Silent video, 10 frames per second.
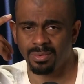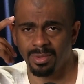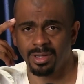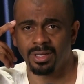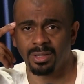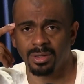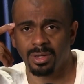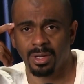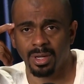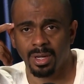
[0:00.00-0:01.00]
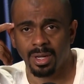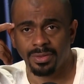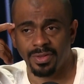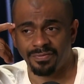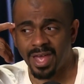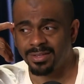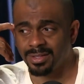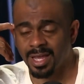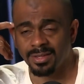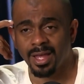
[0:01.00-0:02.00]
Really. If
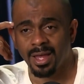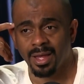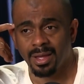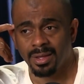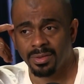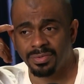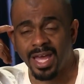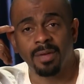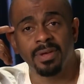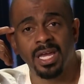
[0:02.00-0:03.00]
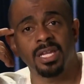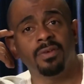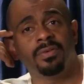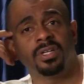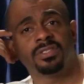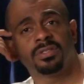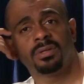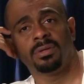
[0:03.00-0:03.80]
that's the case, that could be any of us.